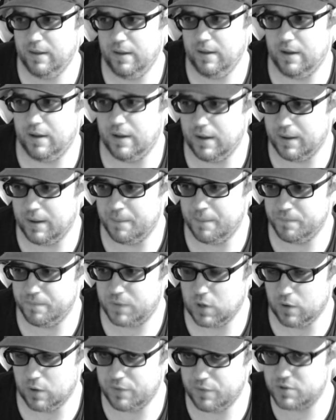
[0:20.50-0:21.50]
um,
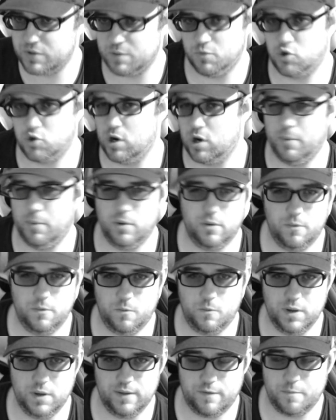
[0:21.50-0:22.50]
going through some trouble
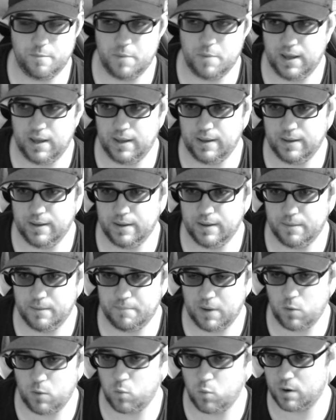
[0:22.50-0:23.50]
with my, uh,
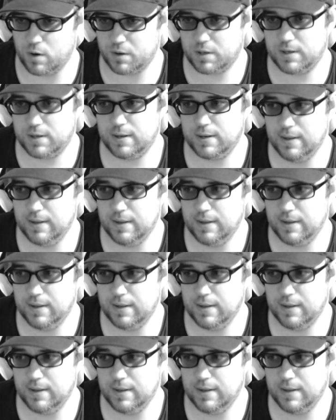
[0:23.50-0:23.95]
my work